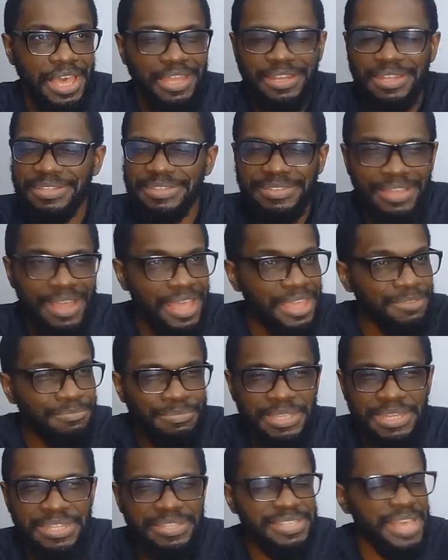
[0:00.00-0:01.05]
And a
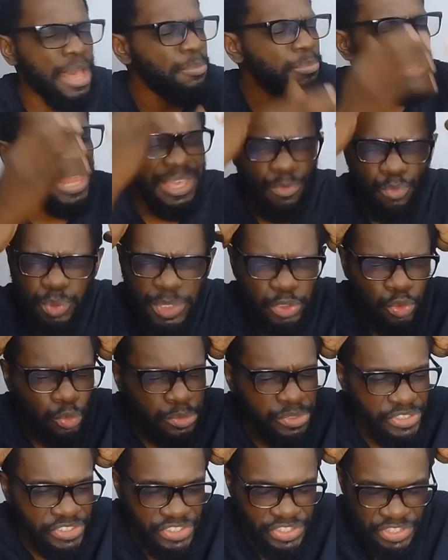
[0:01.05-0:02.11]
dying minute, I'm like, we
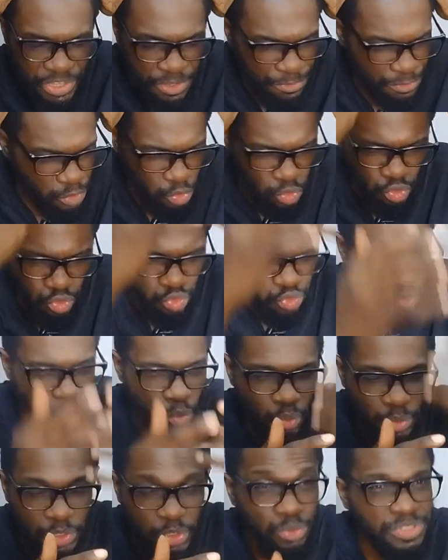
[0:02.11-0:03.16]
don't deserve to draw.